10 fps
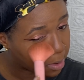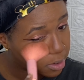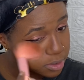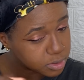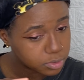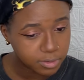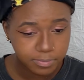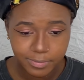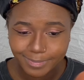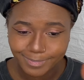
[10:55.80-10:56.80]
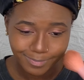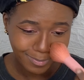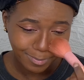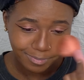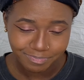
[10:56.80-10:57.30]
Sweep.
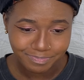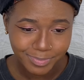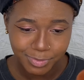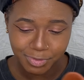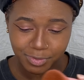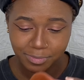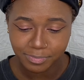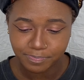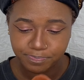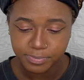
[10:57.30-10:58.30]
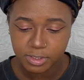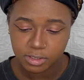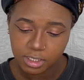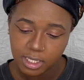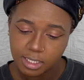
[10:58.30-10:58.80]
We'll sweep. So it
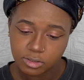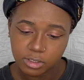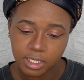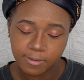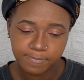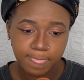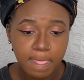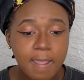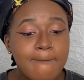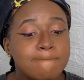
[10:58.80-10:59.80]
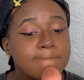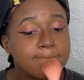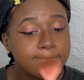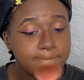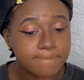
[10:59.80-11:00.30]
can last all day.
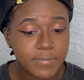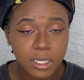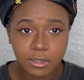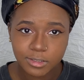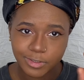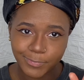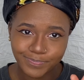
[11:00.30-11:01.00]
And also,